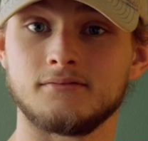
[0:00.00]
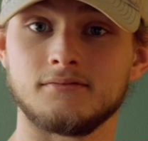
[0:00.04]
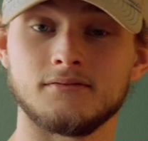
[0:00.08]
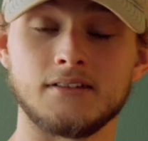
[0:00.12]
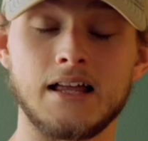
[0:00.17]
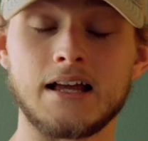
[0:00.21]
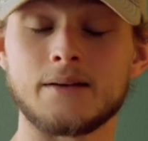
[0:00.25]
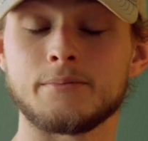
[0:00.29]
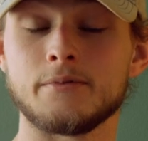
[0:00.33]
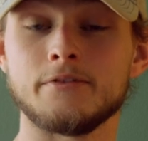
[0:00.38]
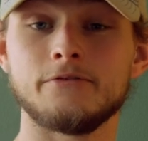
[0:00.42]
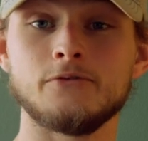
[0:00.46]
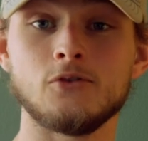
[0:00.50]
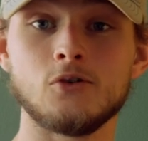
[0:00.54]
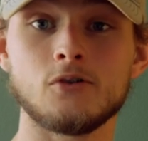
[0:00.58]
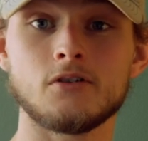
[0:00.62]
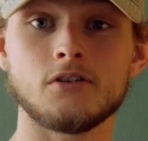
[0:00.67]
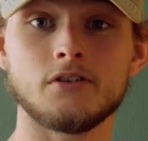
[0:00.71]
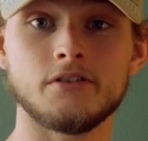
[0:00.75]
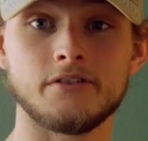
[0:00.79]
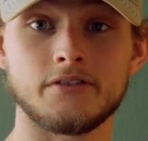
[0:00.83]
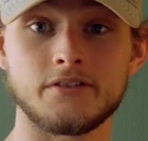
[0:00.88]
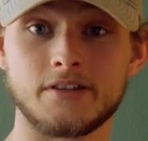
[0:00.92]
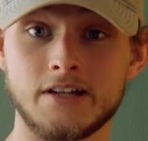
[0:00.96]
like
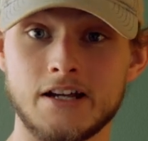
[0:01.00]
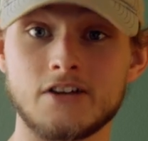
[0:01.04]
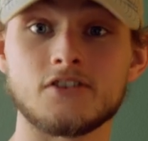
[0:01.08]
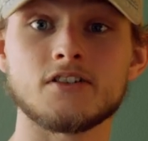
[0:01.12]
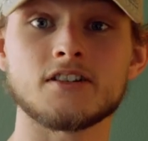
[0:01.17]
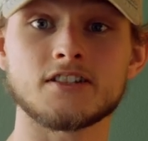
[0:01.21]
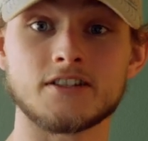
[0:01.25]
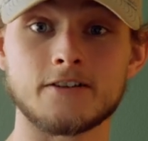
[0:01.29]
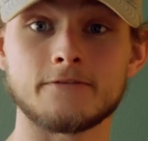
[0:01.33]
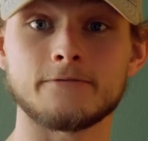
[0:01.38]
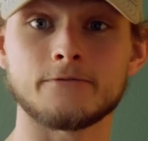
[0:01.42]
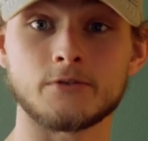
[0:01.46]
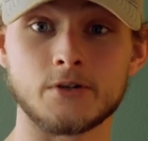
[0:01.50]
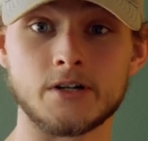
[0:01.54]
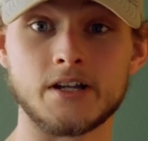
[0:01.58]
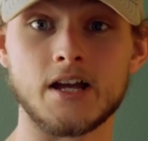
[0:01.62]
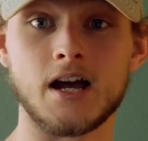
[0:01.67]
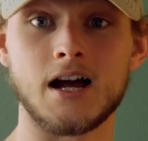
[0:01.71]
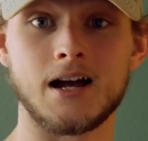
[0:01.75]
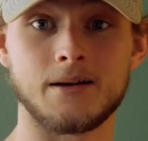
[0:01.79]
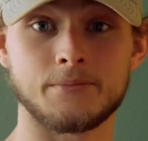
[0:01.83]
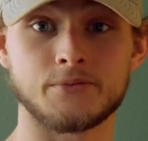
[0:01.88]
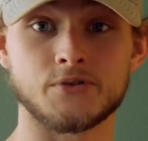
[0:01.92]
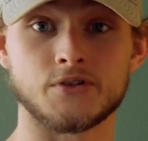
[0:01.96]
before, there is a free
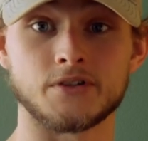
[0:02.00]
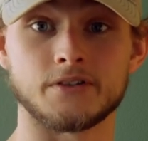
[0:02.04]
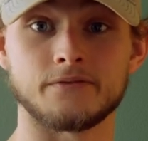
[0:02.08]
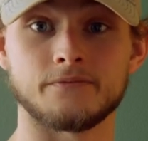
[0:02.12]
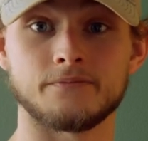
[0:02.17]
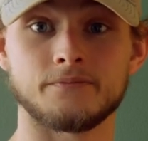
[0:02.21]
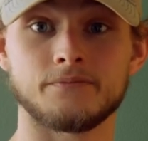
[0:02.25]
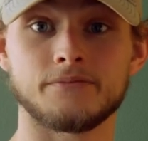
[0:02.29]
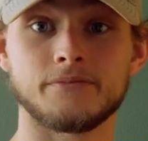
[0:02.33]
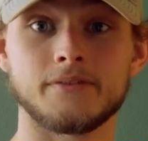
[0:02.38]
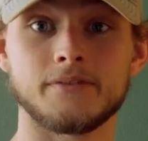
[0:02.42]
option.